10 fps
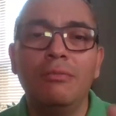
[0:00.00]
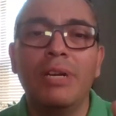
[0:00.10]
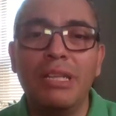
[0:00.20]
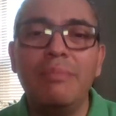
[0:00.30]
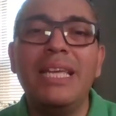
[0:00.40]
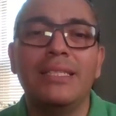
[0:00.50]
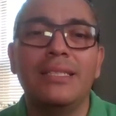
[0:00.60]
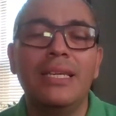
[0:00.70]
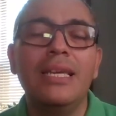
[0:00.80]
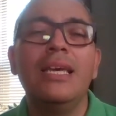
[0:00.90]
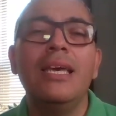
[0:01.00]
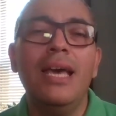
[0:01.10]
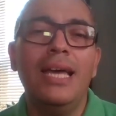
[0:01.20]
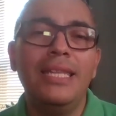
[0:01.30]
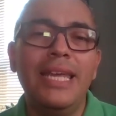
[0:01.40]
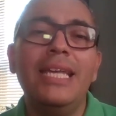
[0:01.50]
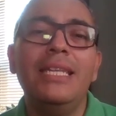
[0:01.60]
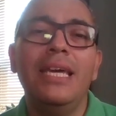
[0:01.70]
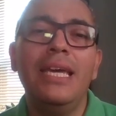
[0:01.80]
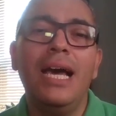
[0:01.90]
what it means. And
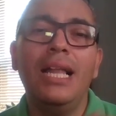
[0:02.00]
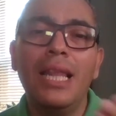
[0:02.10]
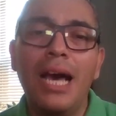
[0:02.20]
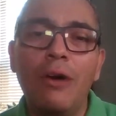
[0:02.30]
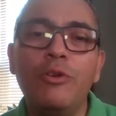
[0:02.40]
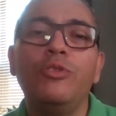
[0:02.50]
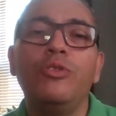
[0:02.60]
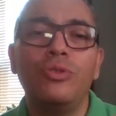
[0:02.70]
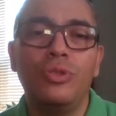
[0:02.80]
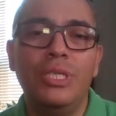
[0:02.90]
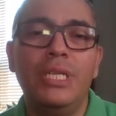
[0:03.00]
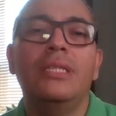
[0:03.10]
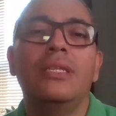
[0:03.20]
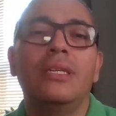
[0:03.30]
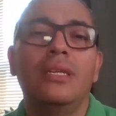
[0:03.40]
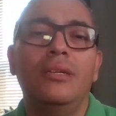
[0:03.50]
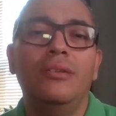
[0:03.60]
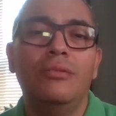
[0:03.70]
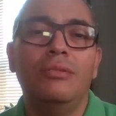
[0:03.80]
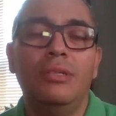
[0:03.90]
then they allow you to sit,
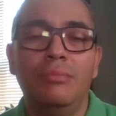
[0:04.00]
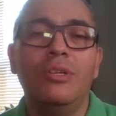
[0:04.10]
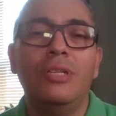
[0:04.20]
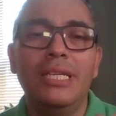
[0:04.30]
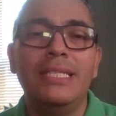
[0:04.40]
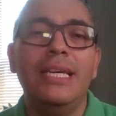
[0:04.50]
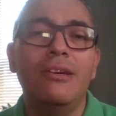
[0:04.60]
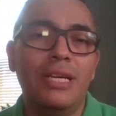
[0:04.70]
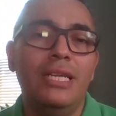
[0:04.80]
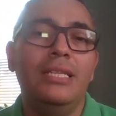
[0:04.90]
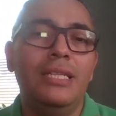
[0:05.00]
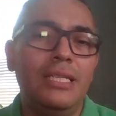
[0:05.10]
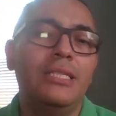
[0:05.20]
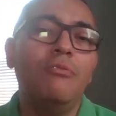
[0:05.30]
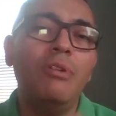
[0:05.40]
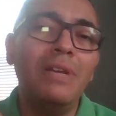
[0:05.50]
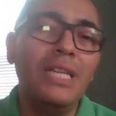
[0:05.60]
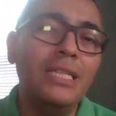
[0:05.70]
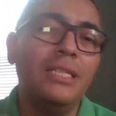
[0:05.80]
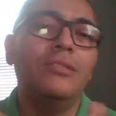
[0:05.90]
so they say, okay, this is
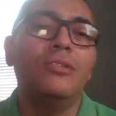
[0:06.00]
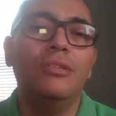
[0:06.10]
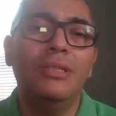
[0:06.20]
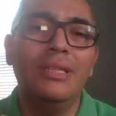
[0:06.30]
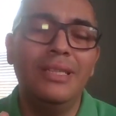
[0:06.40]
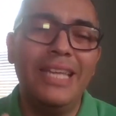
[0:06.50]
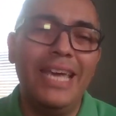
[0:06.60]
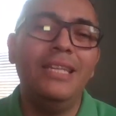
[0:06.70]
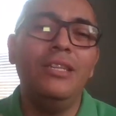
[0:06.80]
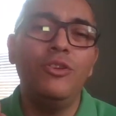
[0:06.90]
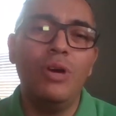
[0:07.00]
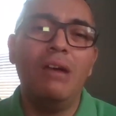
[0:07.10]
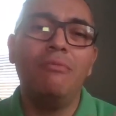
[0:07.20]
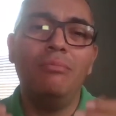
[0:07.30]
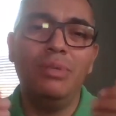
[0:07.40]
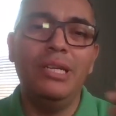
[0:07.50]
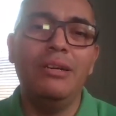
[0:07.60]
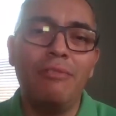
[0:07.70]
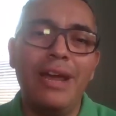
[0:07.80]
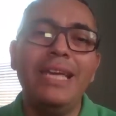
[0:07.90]
equivalent. So then you have
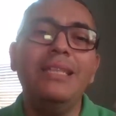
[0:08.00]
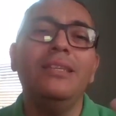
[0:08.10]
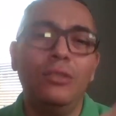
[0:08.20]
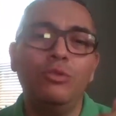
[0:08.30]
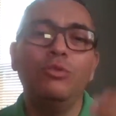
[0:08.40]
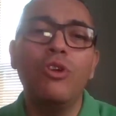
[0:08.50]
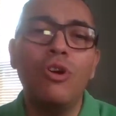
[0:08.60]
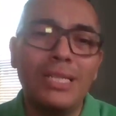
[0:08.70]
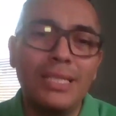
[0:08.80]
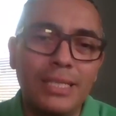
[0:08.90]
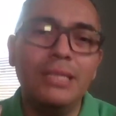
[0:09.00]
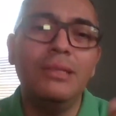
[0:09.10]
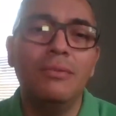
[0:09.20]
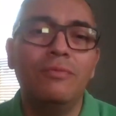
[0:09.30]
the right to go and sit